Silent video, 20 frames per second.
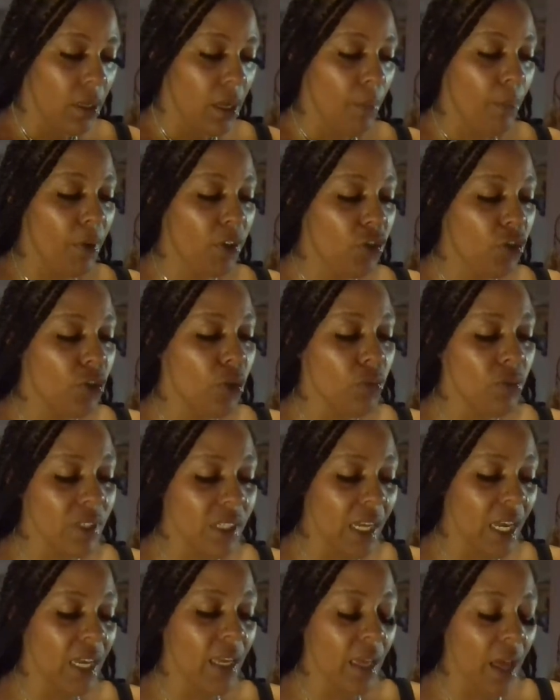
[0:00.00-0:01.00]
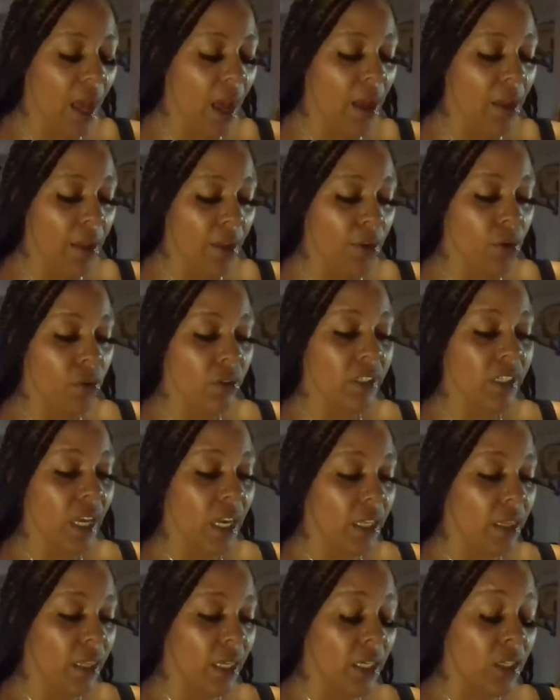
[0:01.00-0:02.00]
But you don't take uh, you don't
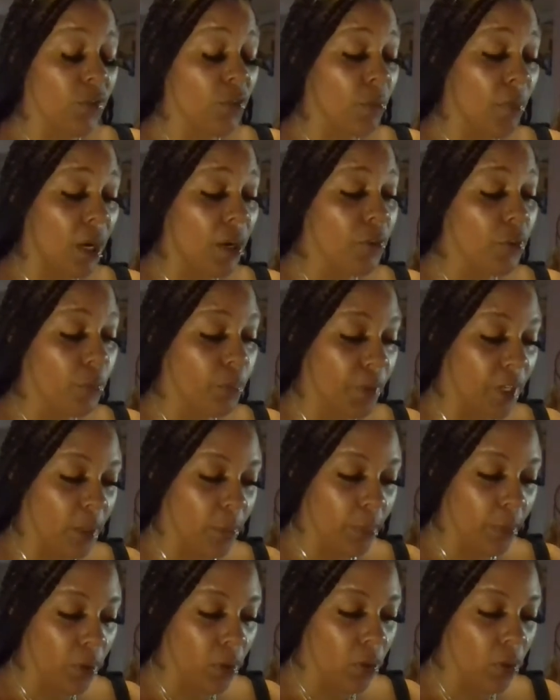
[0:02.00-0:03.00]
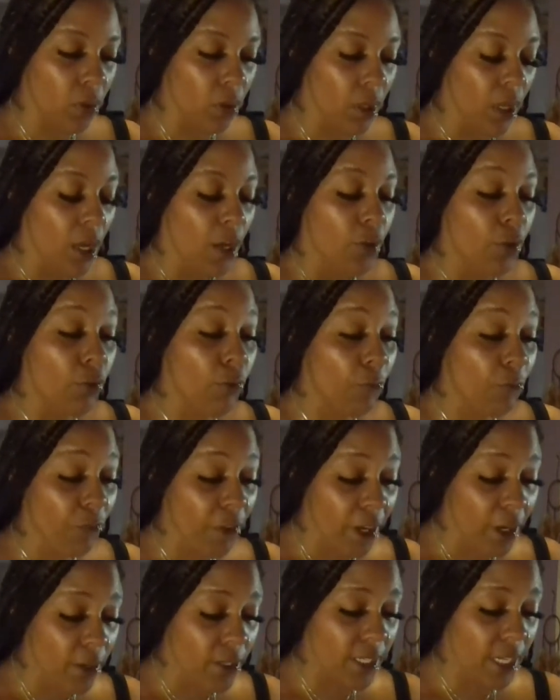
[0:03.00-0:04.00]
take things from other people. You
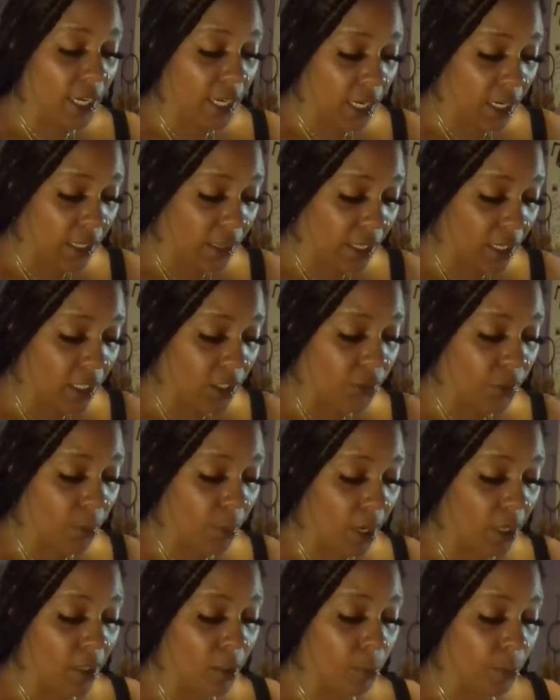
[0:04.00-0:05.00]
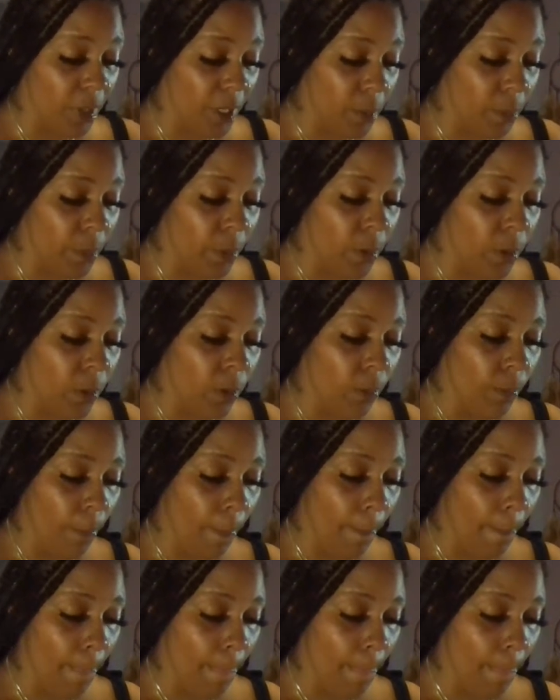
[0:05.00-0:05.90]
fear taking things from other people.